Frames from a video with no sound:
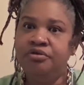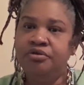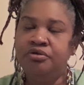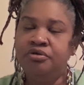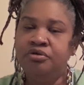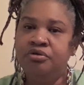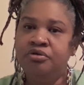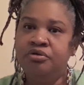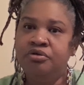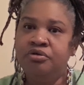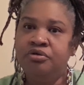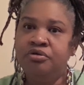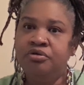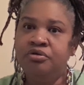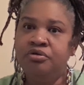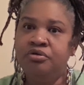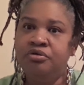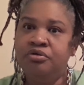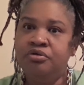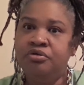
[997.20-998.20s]

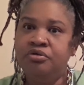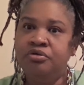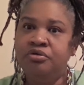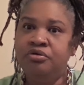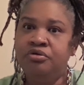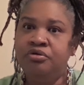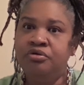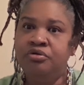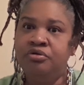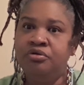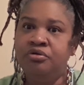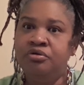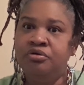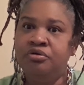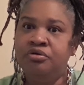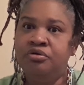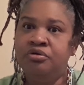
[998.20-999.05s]
No one is speaking in this clip.